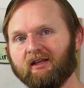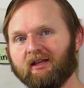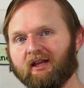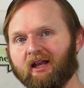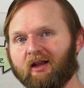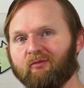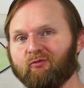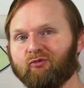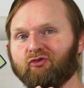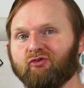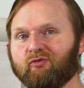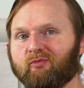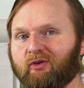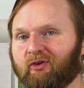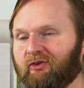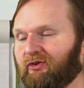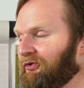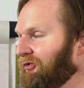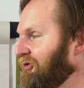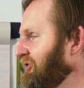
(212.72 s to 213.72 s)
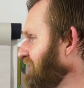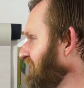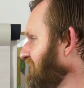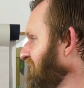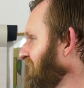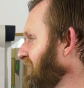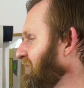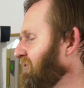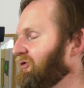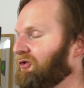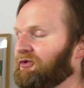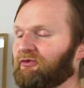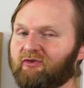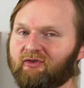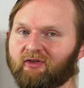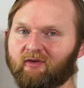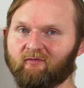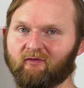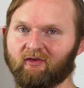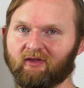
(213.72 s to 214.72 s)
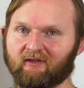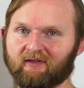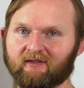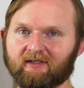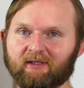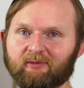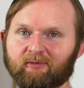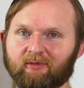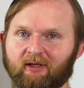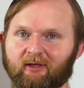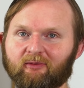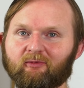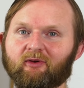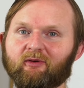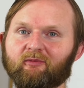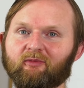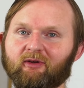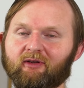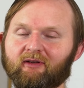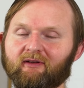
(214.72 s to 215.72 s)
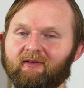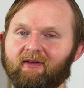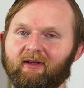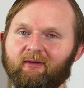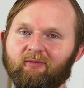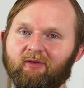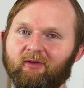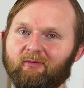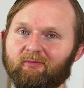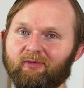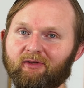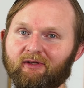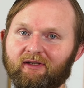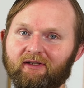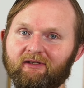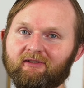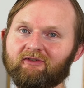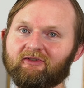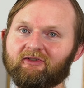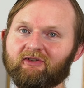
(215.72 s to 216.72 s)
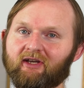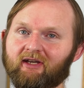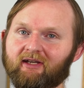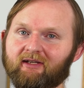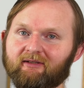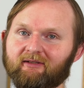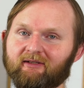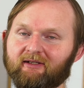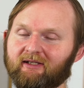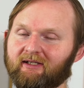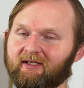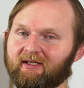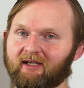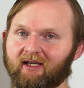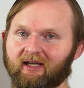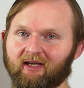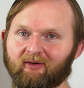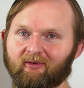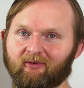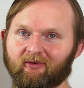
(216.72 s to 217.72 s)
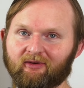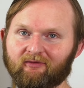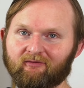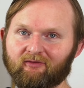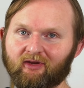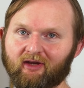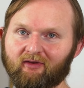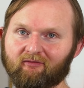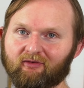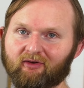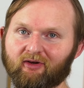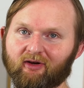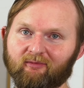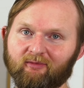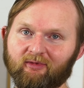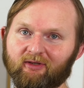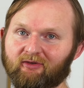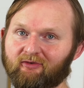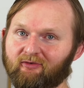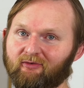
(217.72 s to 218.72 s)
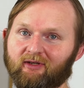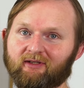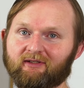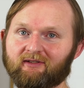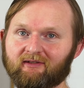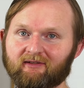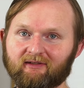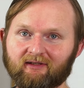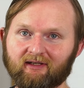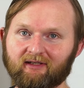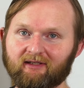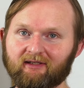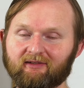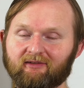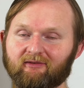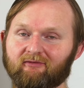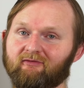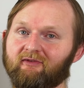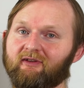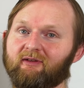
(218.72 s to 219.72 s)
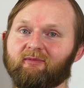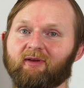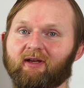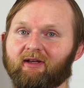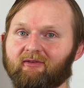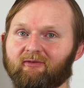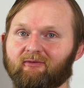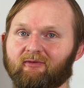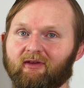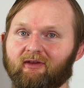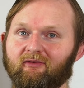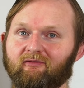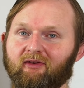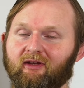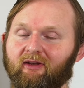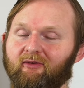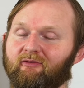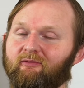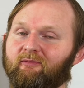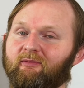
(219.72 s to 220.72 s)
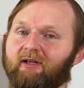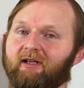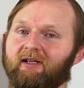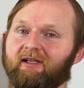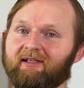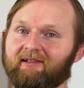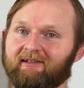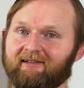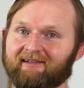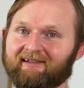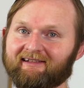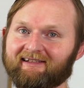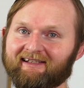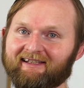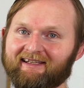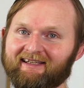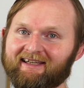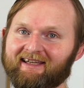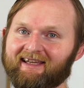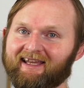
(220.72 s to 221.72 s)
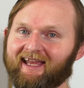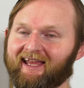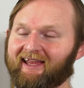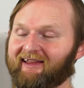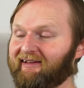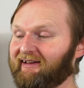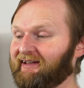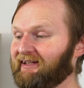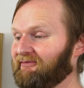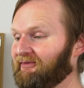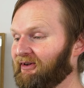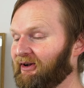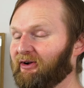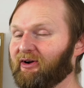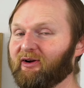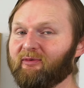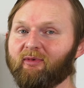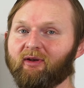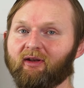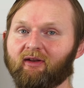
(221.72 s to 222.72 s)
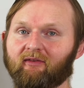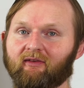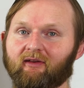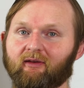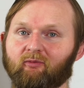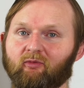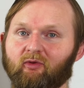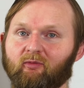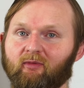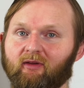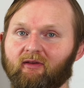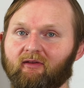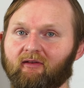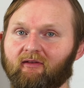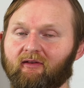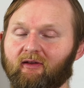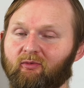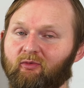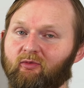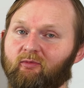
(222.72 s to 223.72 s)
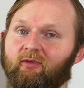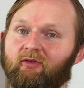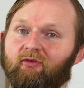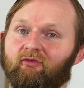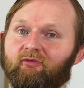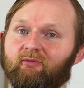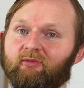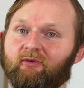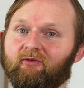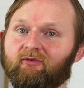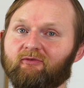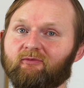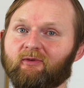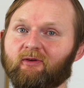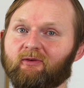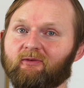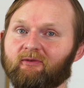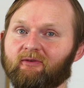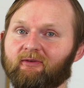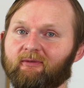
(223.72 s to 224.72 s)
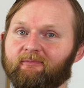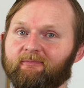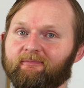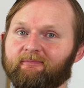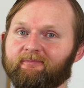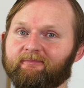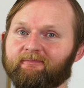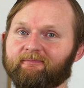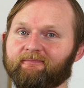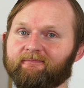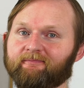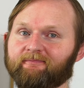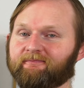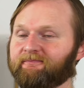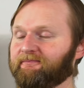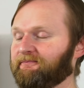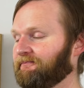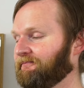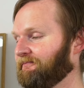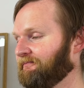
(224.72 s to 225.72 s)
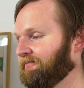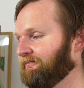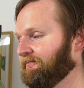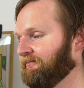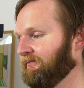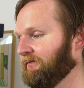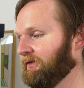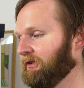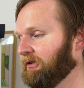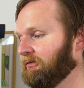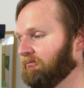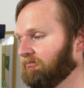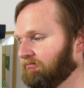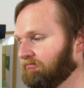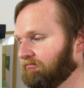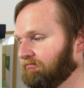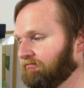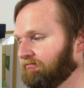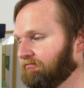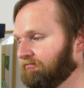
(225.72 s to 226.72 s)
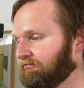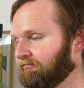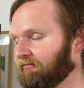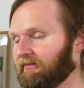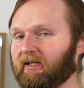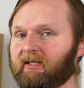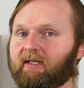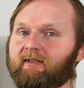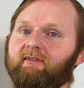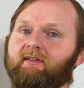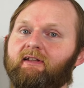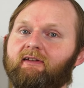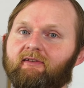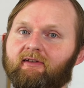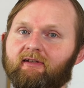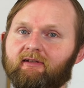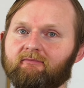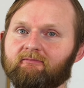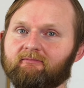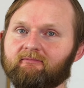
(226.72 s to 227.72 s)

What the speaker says: I'm super curious if you have used something similar at one point in time, then please share. Or if you have comments, questions, ideas, or feedback to these videos, please leave a comment or send me a message. That would be super awesome. Yeah, I guess that's it.